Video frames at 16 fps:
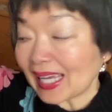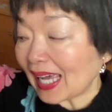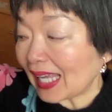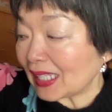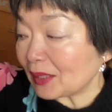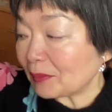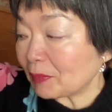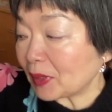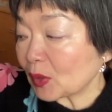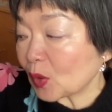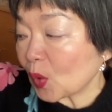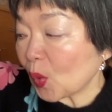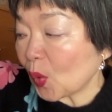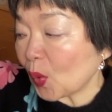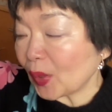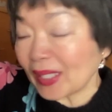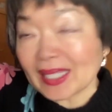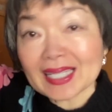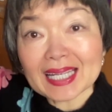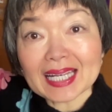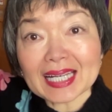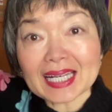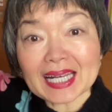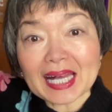a little bit going
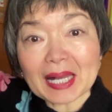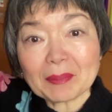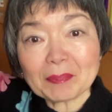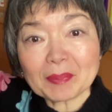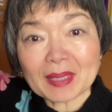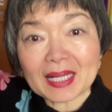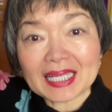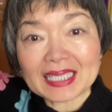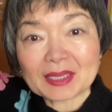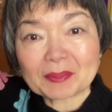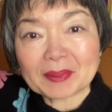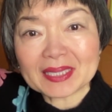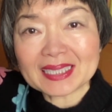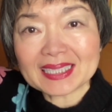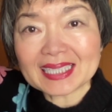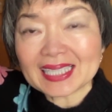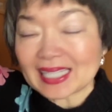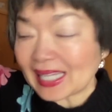up a little bit.